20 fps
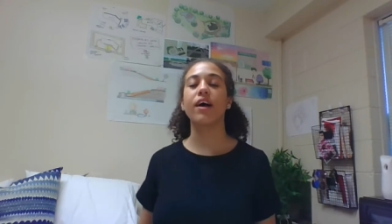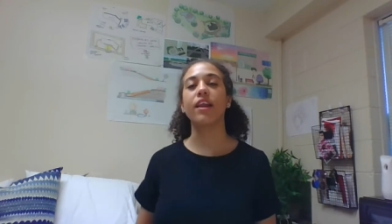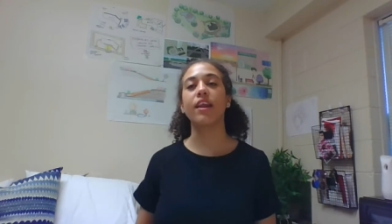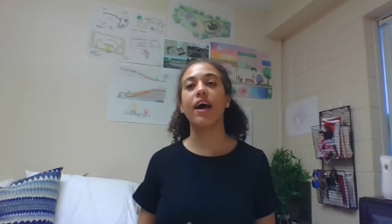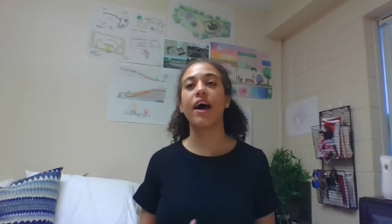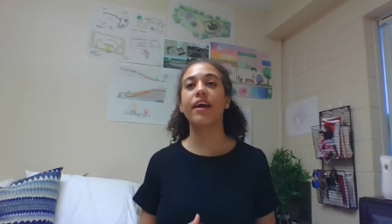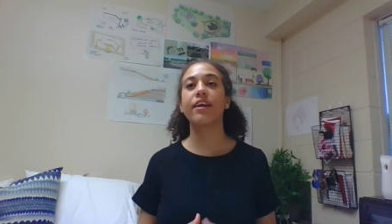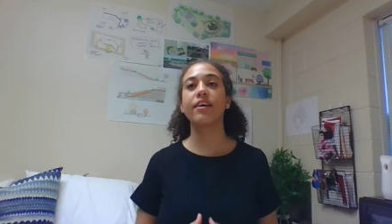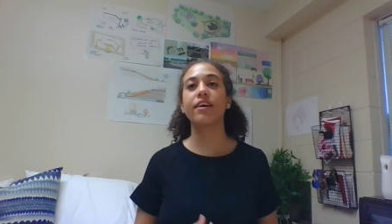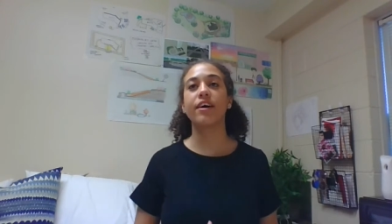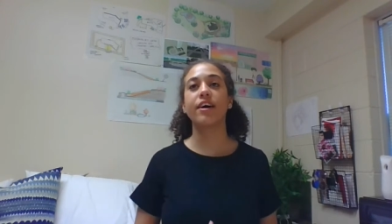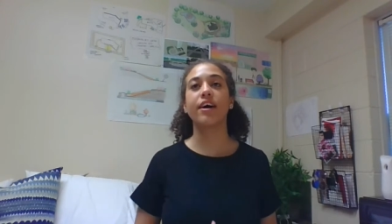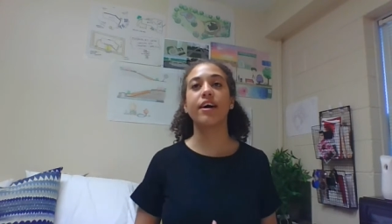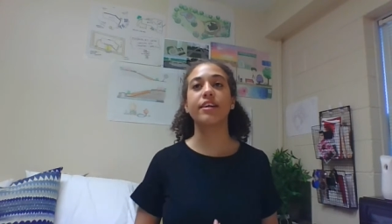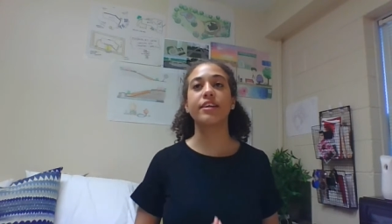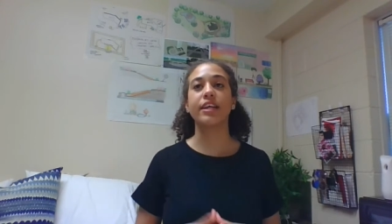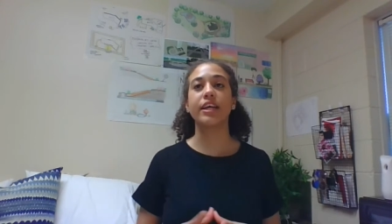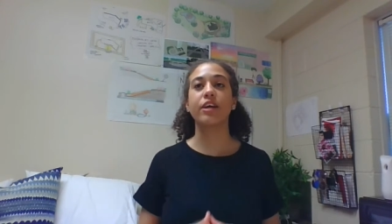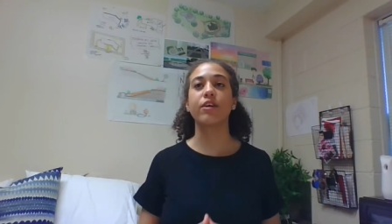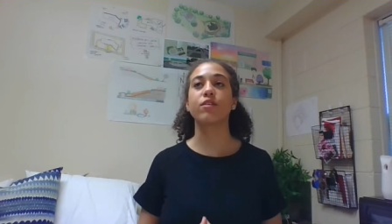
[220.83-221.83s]
A lot
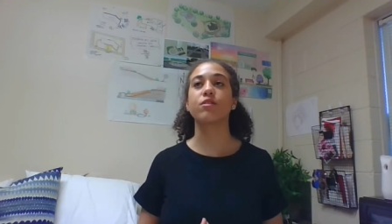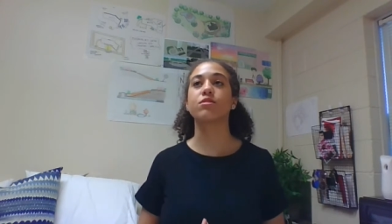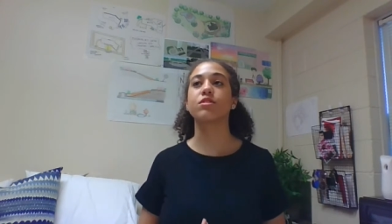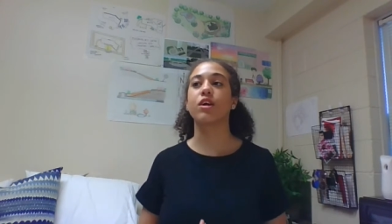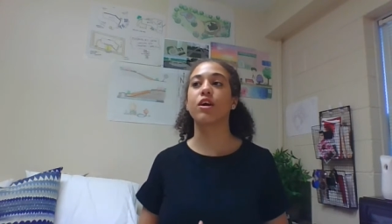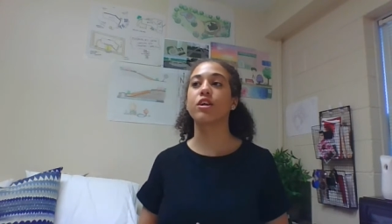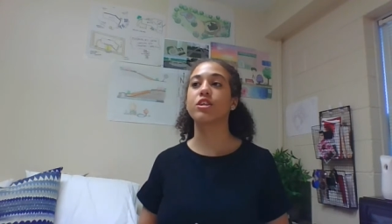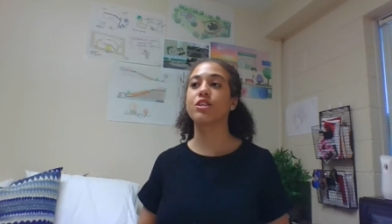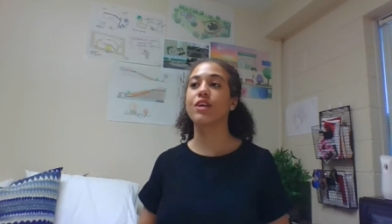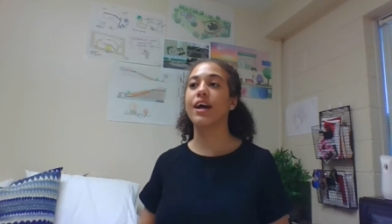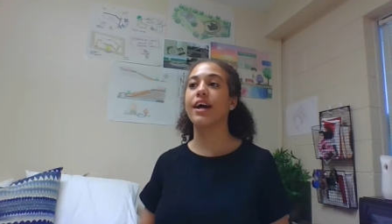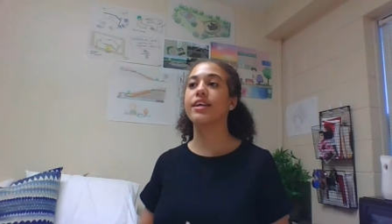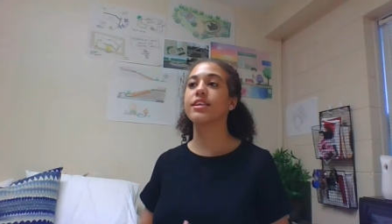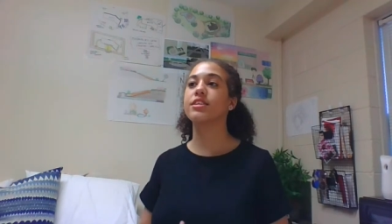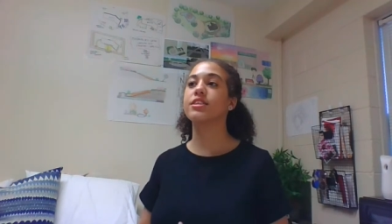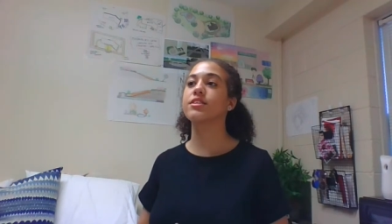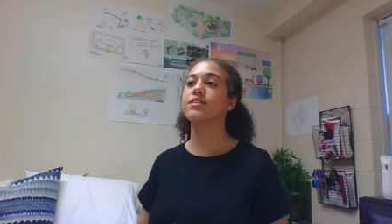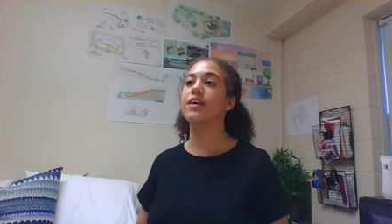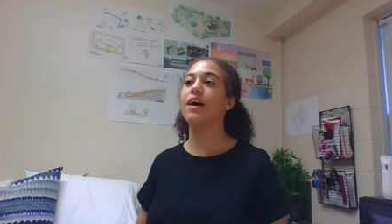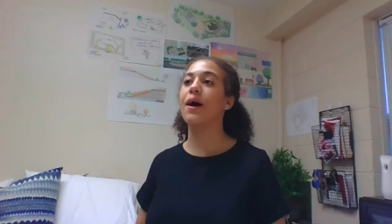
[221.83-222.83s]
of Negroes are trying
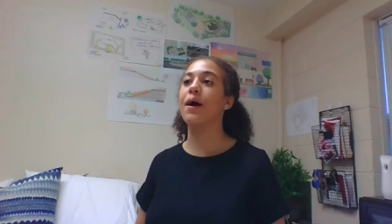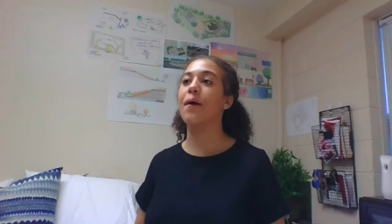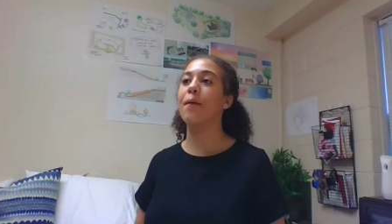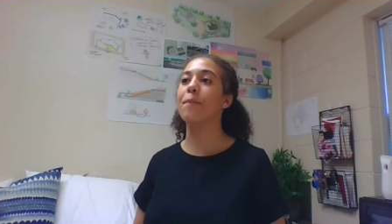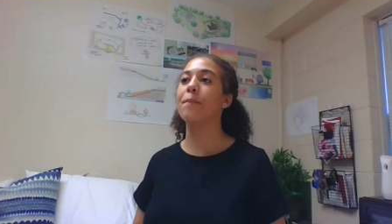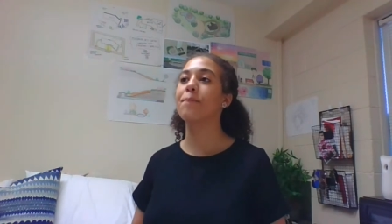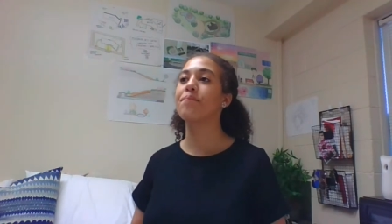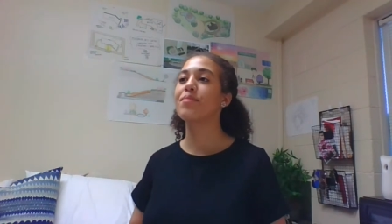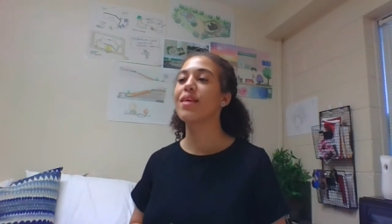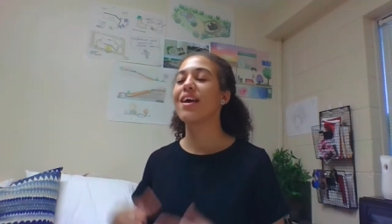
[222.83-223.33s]
to, I'm